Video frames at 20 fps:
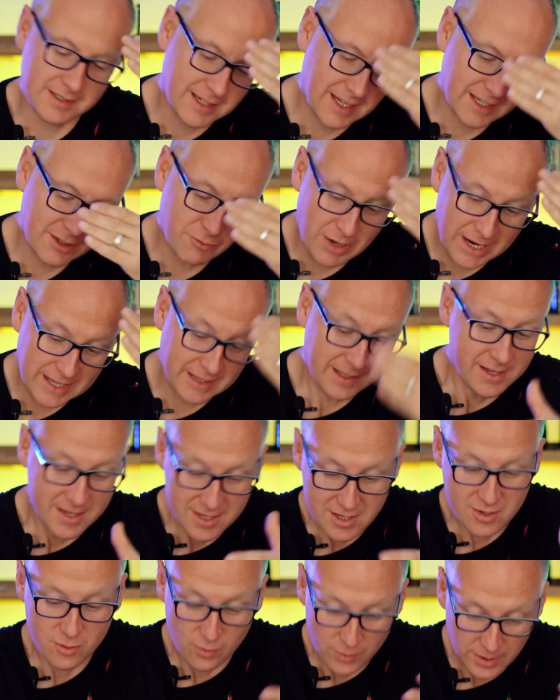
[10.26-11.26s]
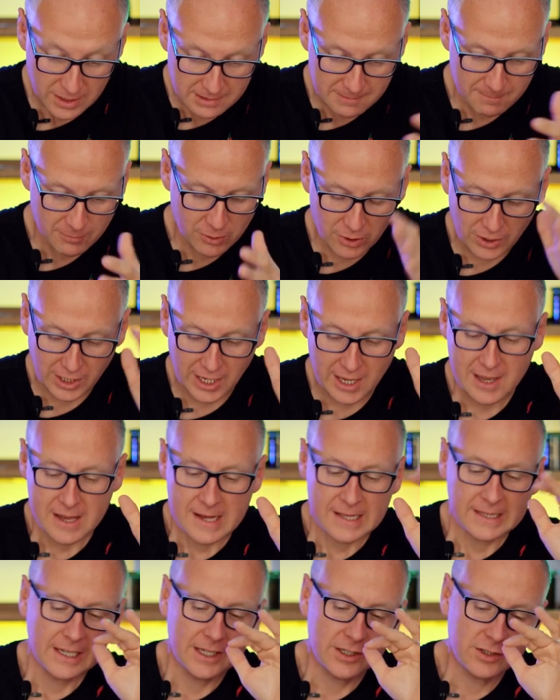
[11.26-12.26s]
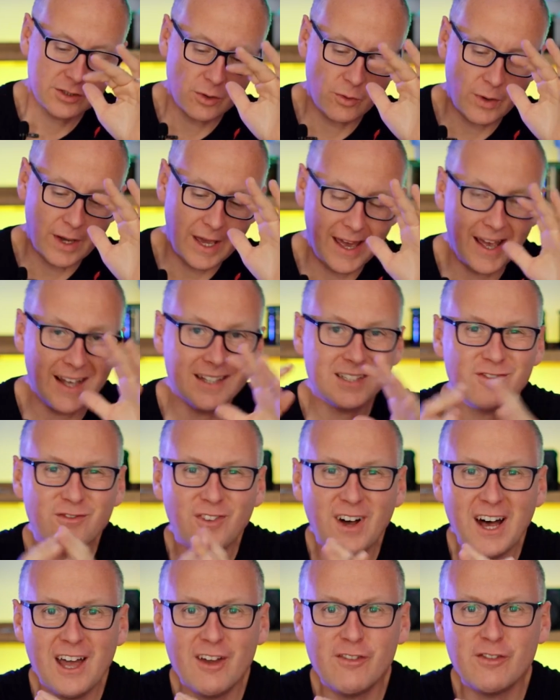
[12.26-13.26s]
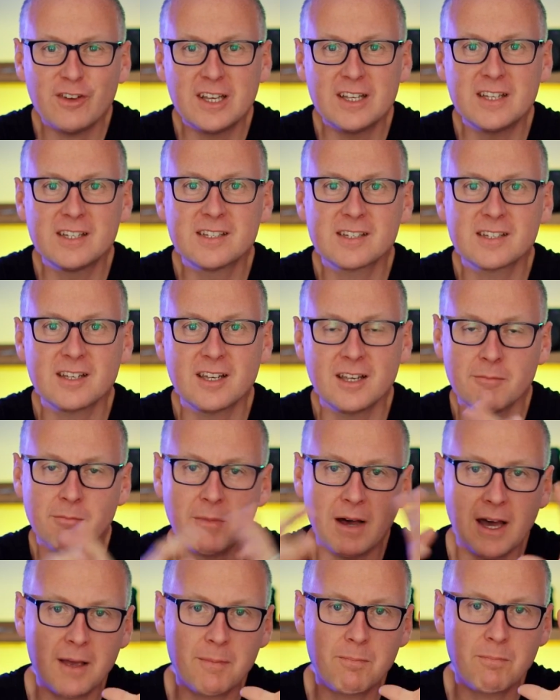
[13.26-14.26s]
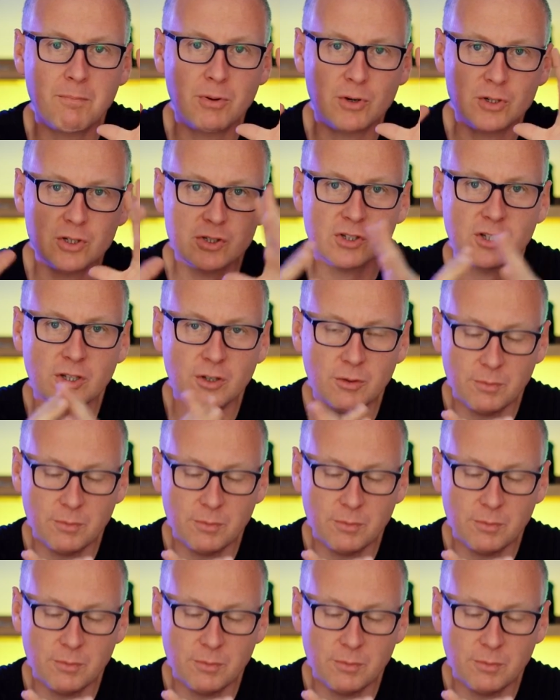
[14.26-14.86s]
get right into it, okay? So S5 is, in my personal